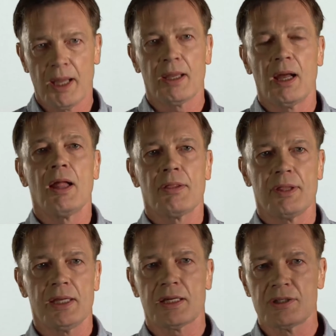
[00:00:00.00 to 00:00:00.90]
by
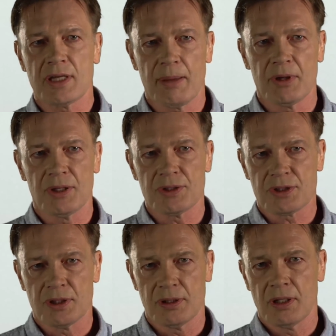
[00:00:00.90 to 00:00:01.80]
the
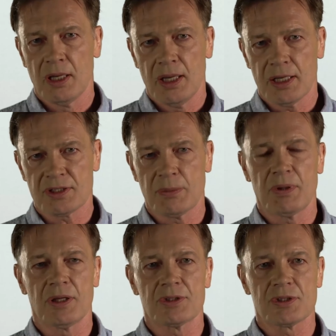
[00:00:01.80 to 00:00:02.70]
contaminants and
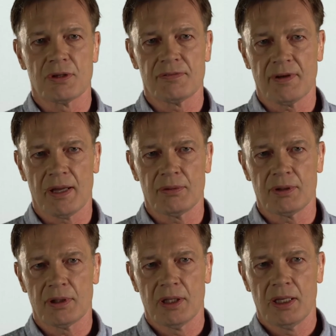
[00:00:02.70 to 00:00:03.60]
excipients that are
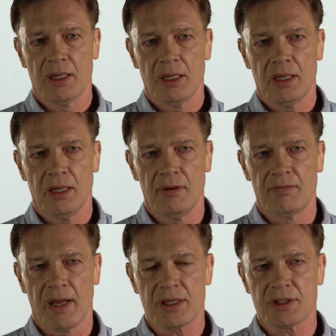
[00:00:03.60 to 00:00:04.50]
found
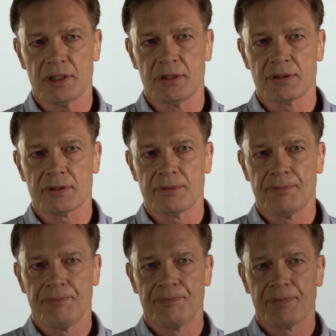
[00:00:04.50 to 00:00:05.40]
in vaccines.
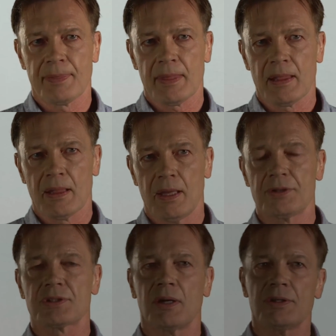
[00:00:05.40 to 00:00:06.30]

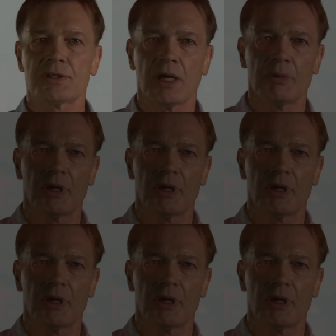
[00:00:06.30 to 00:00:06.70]
And so in